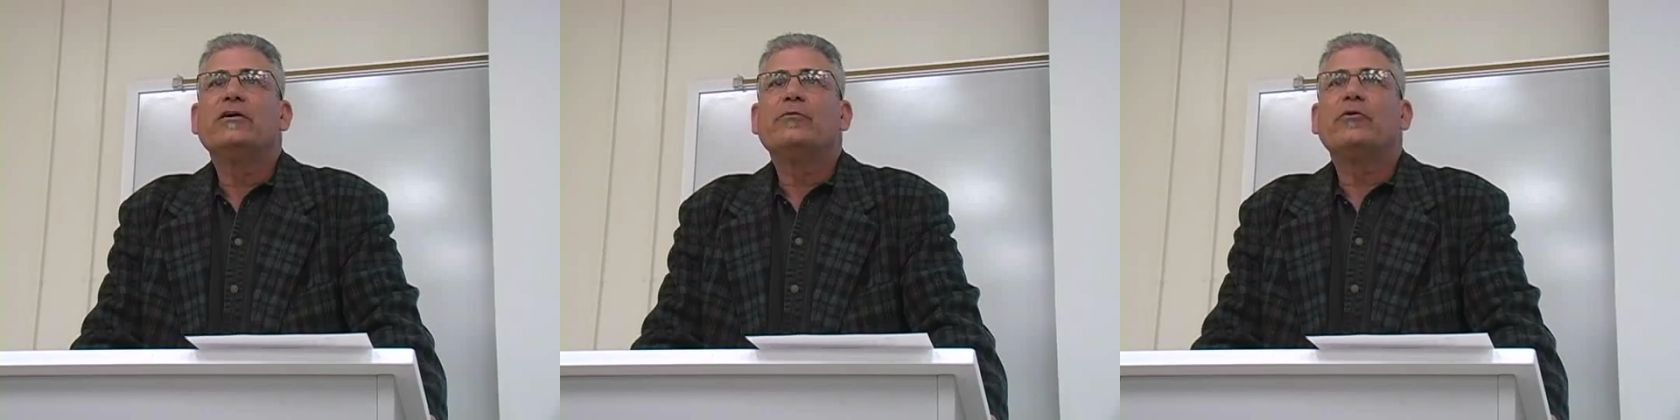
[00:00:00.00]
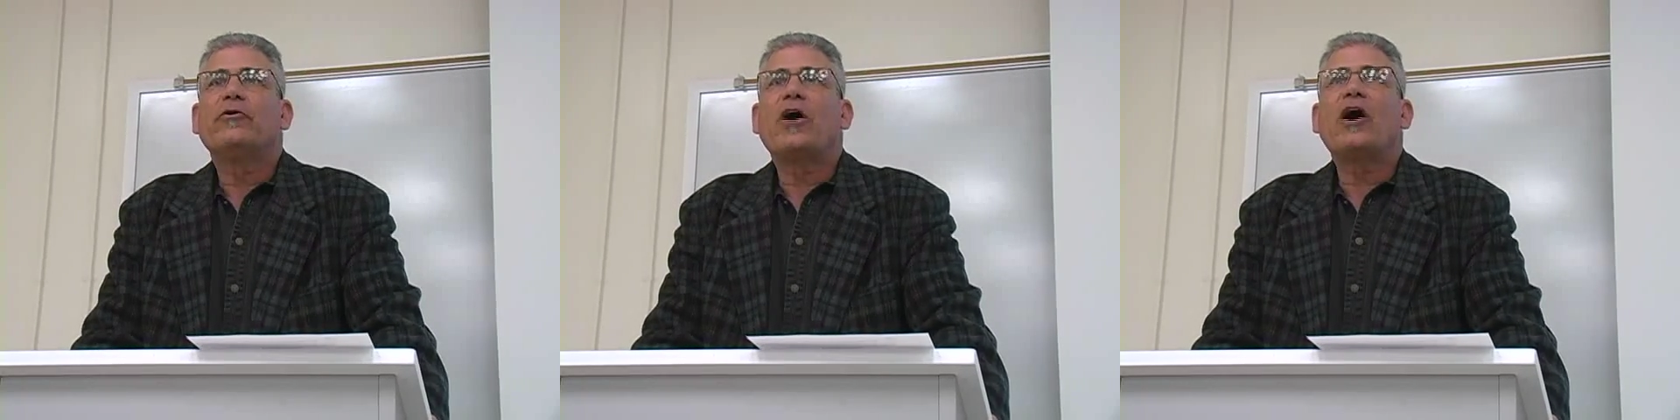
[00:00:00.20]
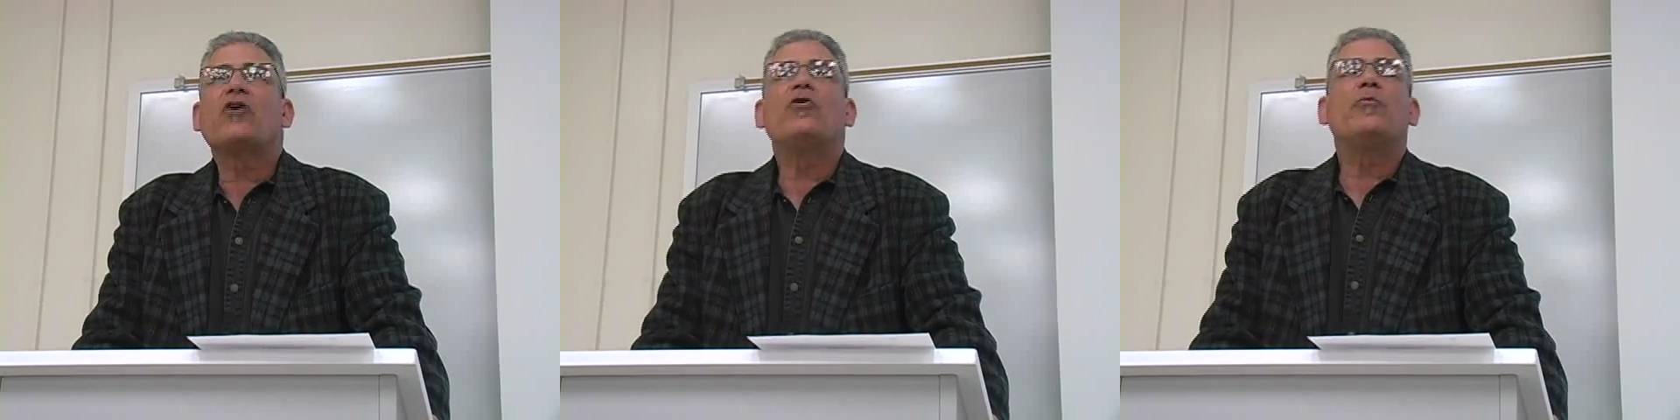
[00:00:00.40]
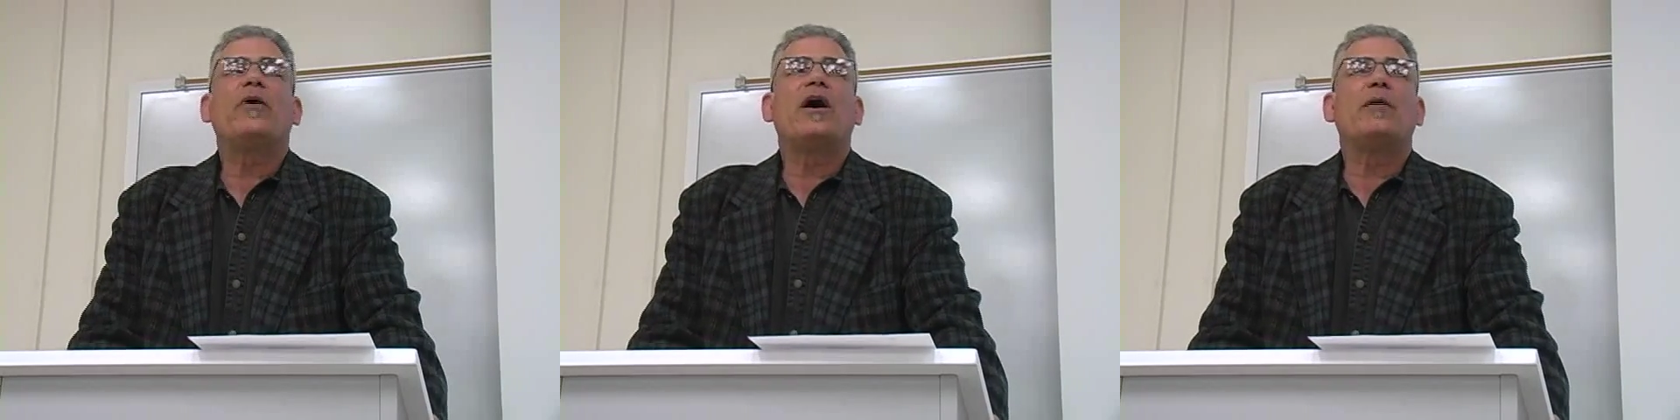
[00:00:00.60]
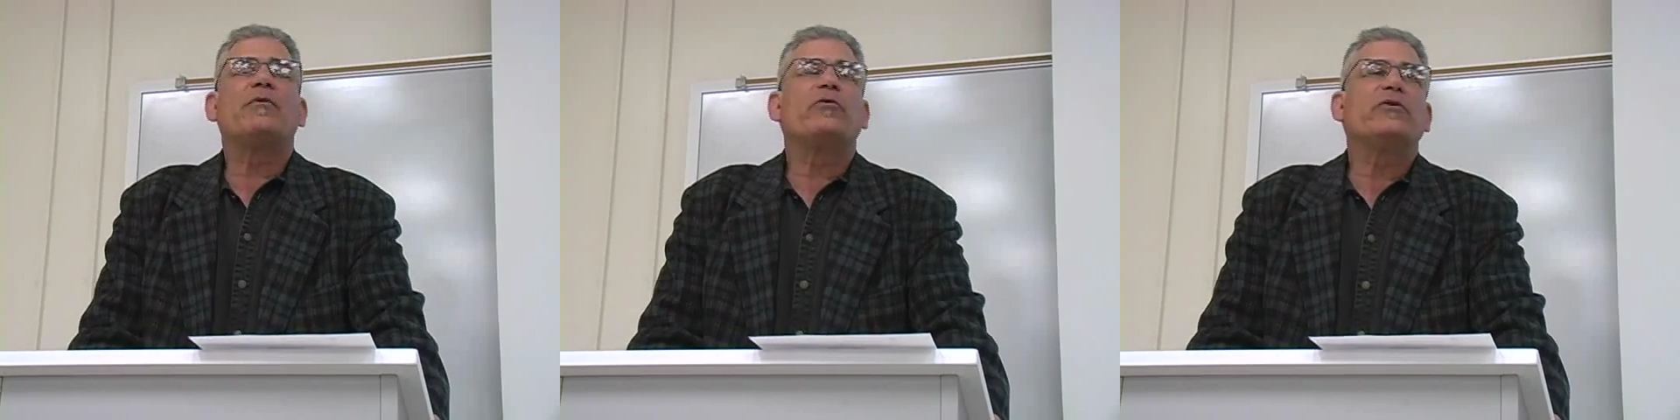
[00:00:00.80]
Barack
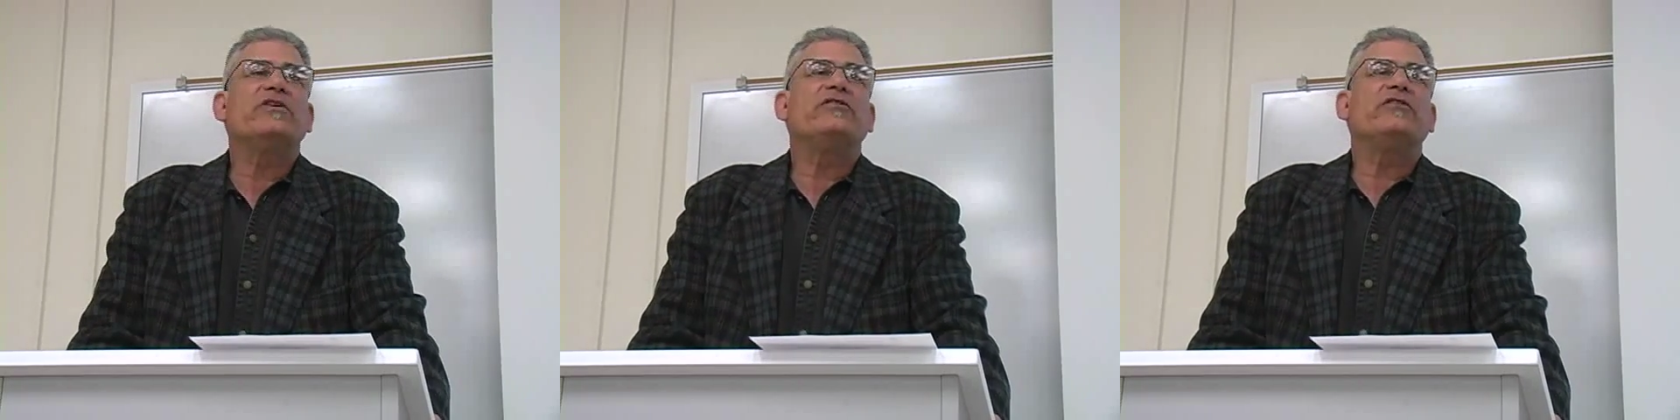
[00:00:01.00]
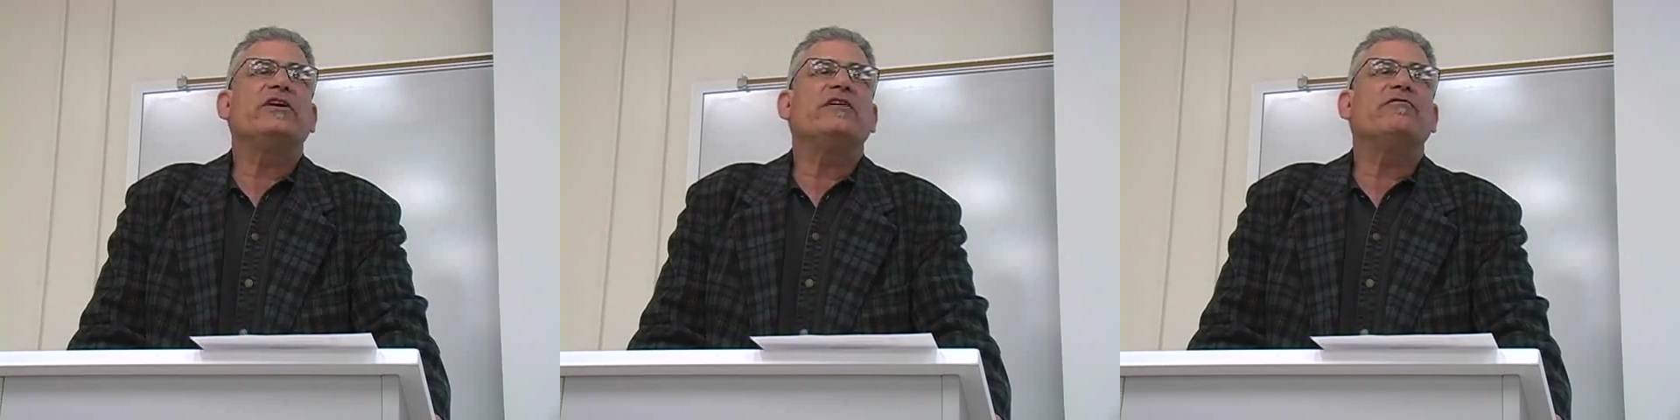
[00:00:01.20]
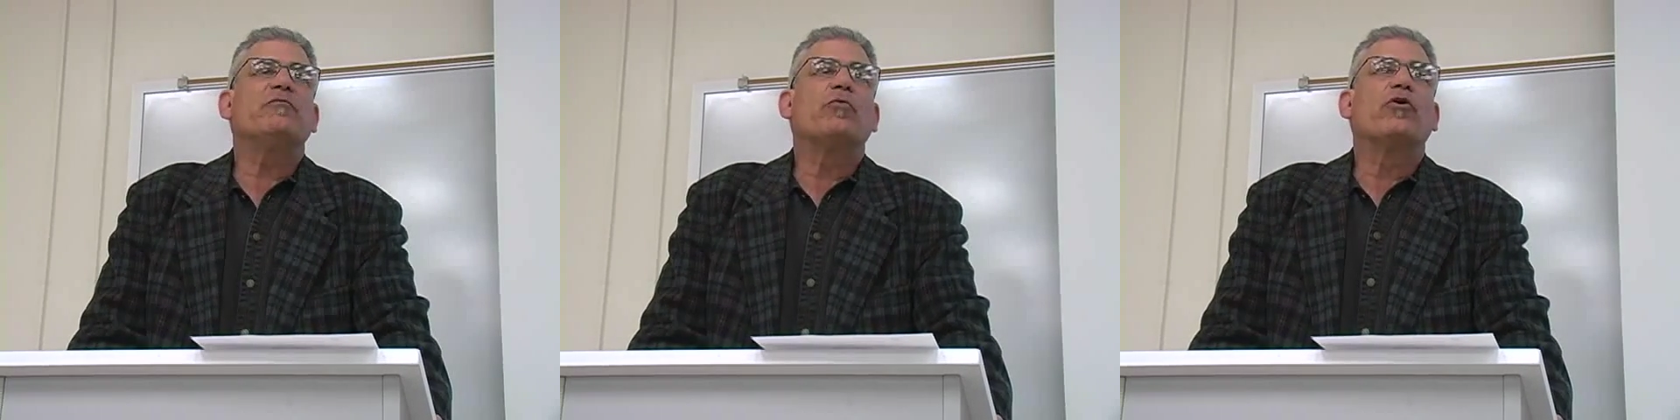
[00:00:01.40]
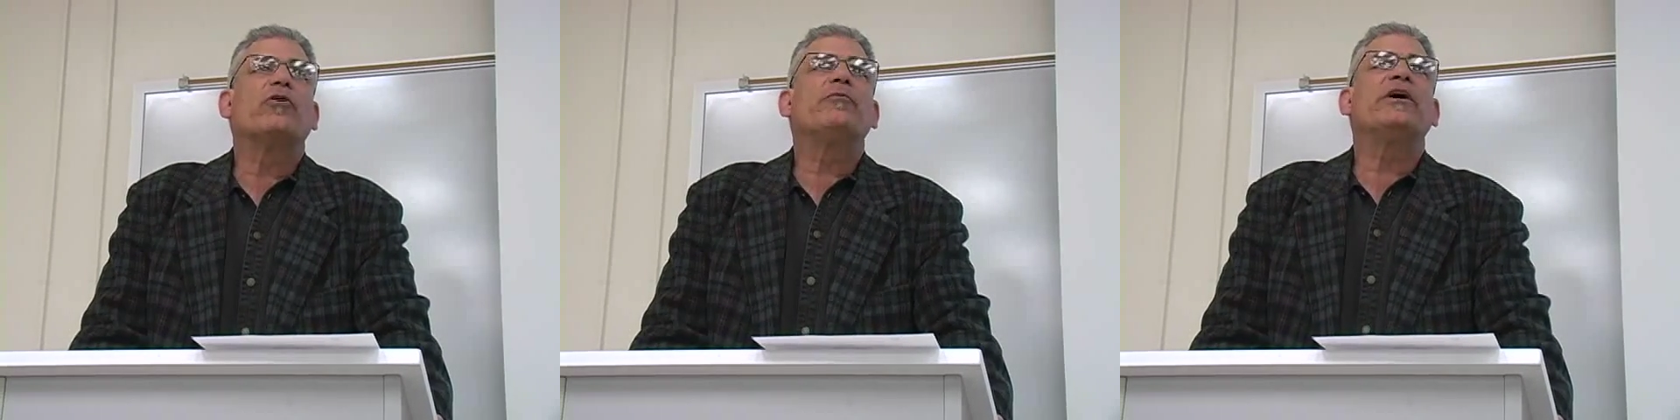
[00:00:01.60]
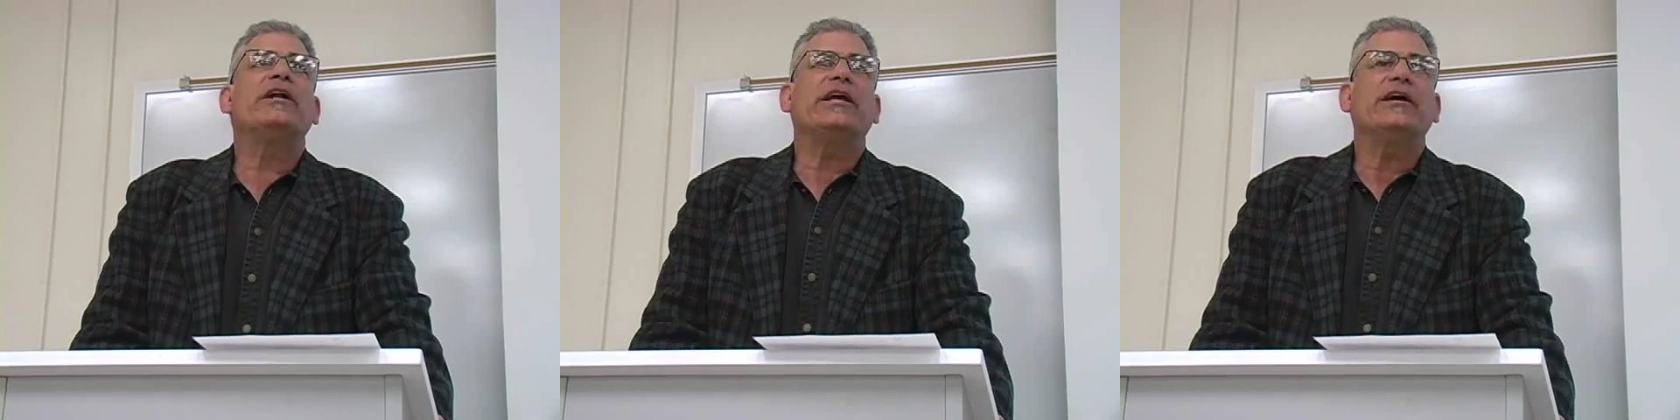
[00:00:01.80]
Obama received more
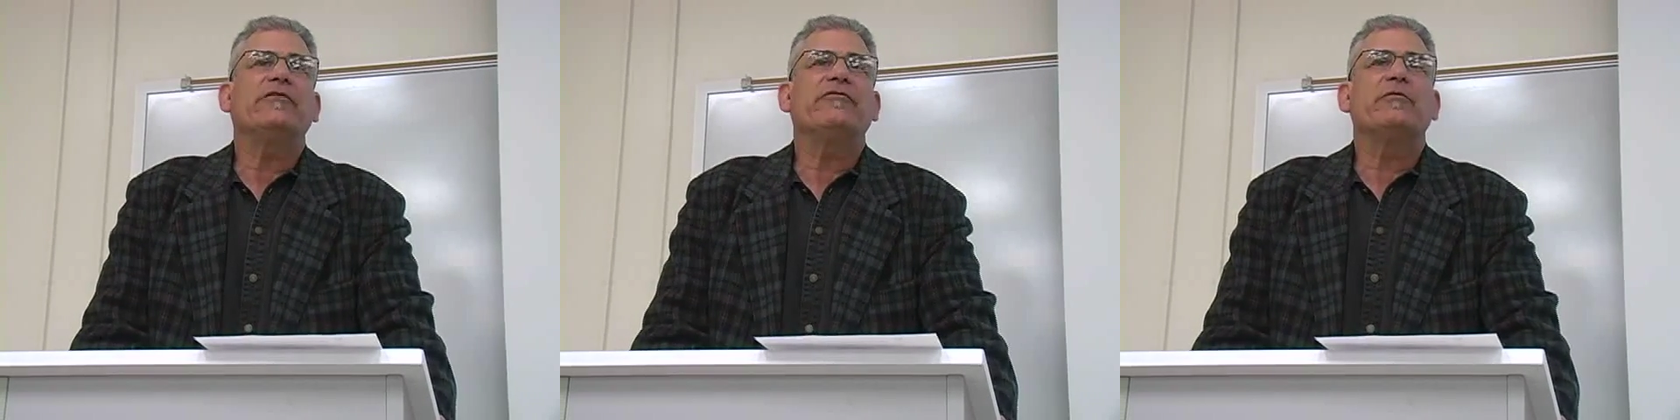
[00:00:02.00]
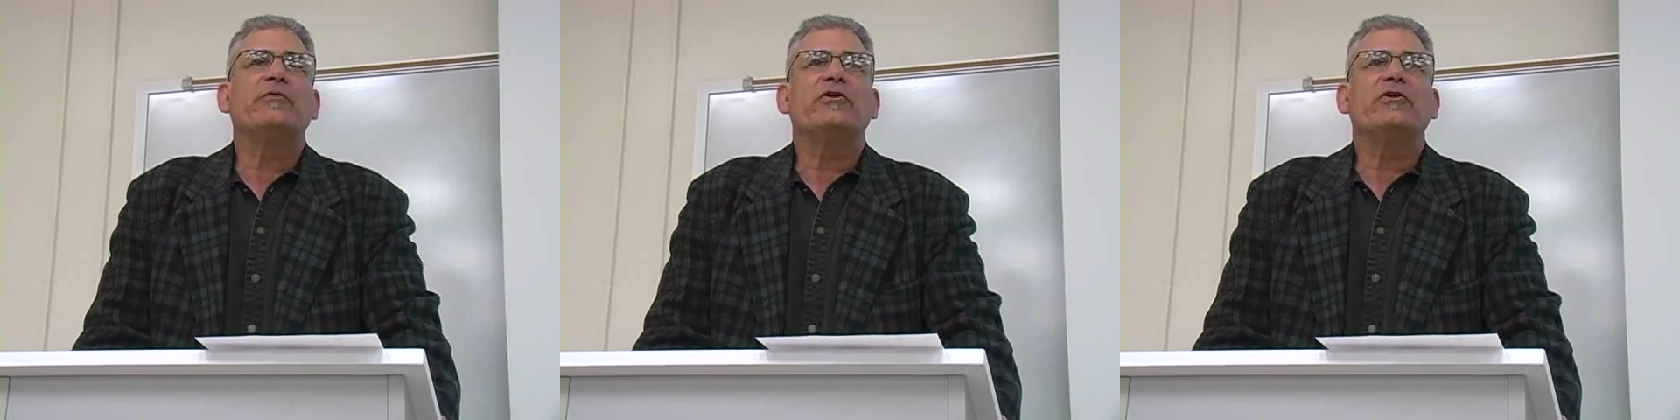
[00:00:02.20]
money from